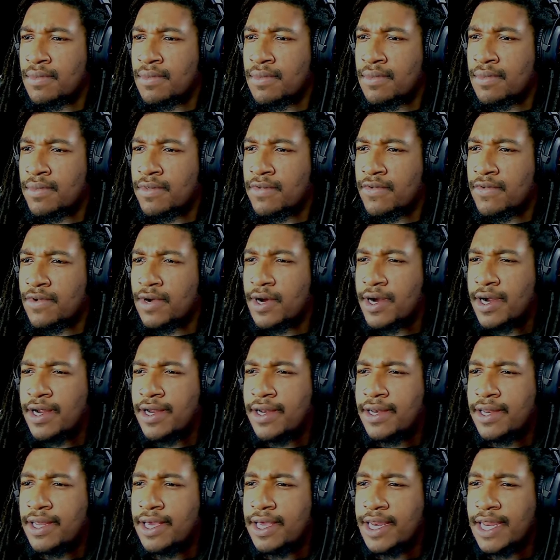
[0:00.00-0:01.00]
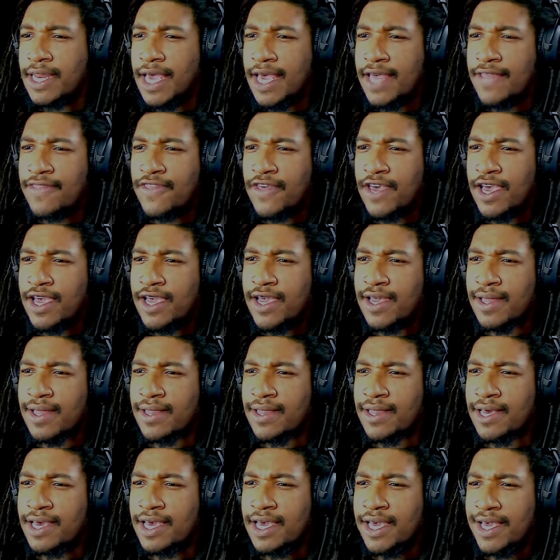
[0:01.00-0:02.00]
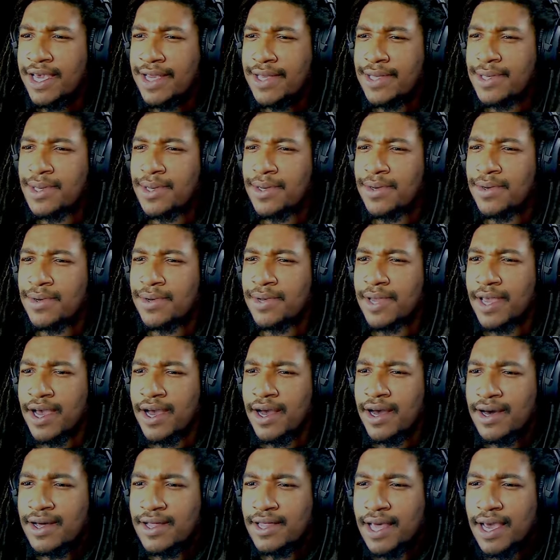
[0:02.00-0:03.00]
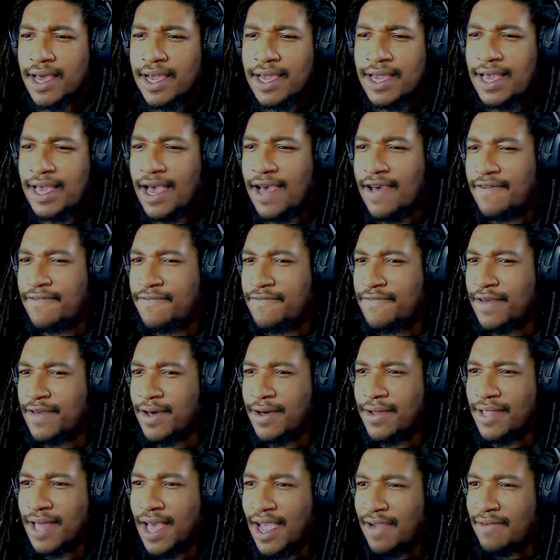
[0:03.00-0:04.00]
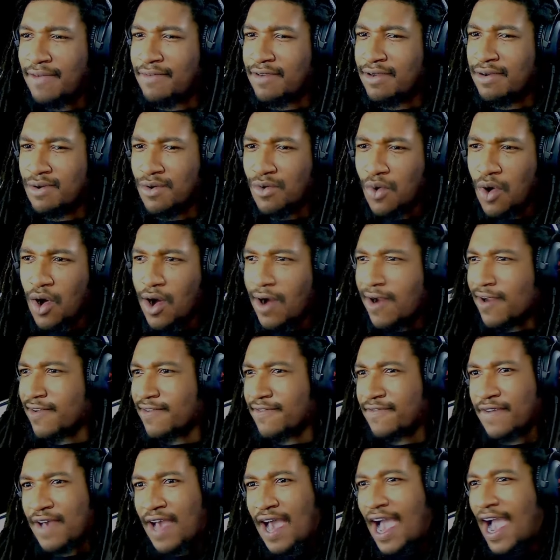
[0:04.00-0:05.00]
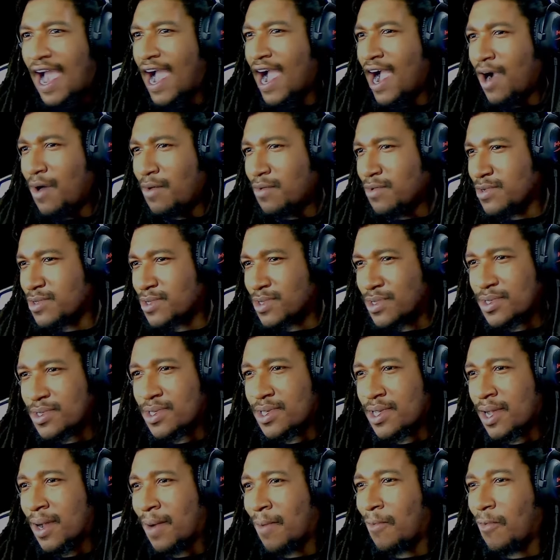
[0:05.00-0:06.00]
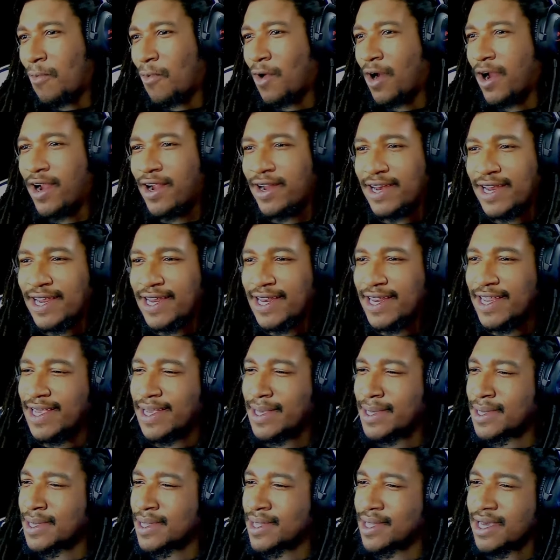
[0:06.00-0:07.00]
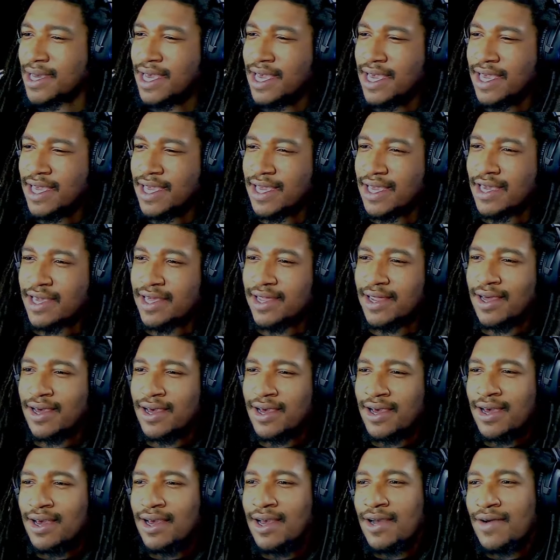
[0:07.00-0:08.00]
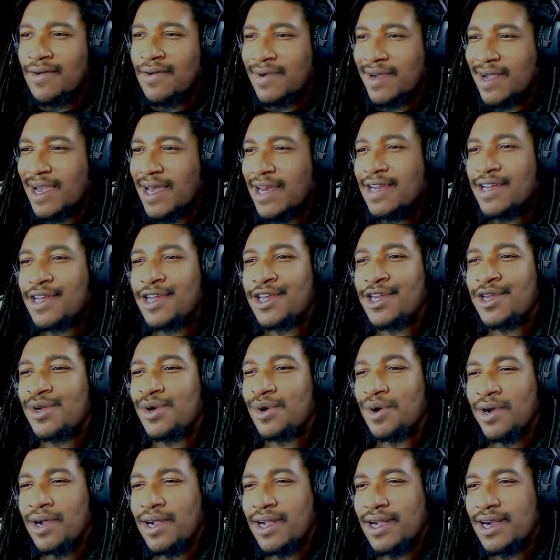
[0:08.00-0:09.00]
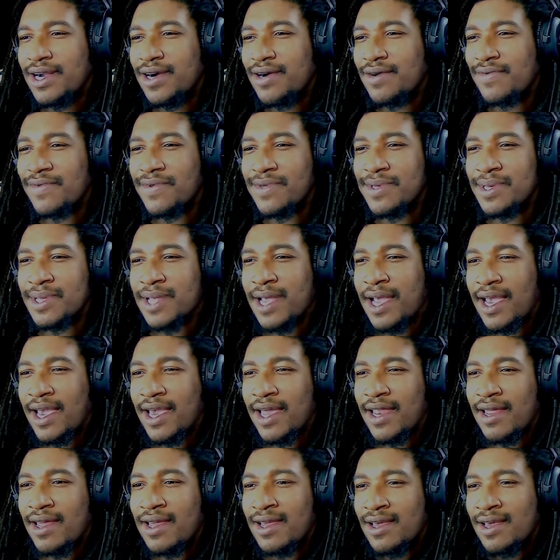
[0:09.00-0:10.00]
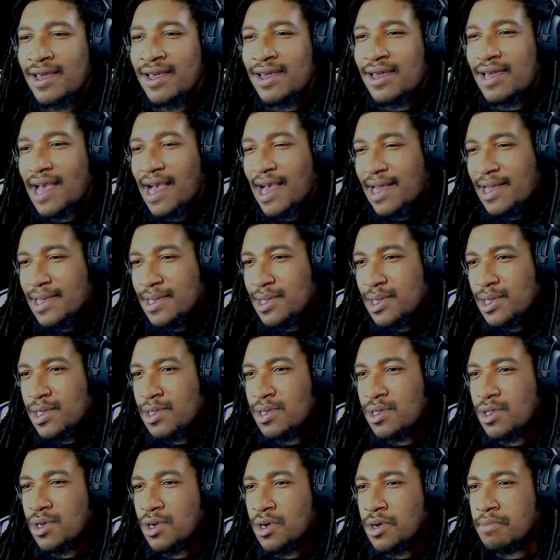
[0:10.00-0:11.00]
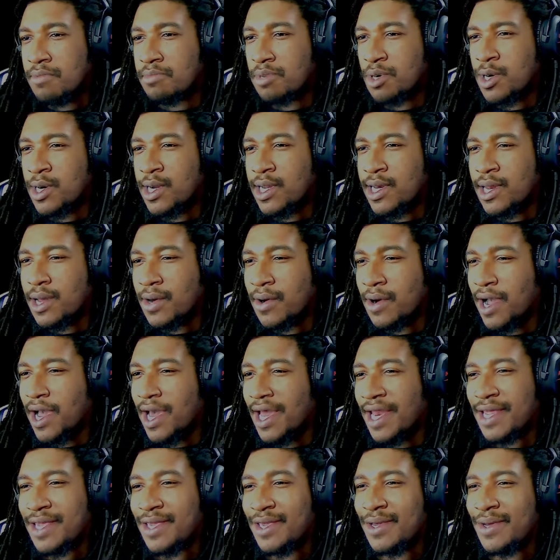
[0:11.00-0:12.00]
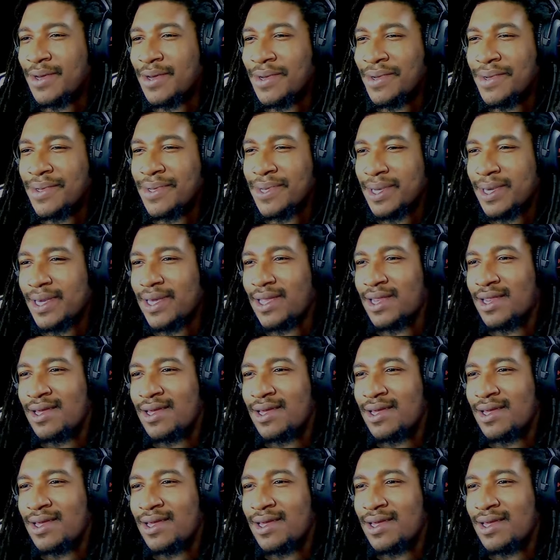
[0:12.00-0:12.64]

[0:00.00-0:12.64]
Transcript: Where did that thing lead to, y'all? Like, I felt like we were walking for hours or something. Where did this lead? What kind of shortcut was that? And how does this little boy know how to use it?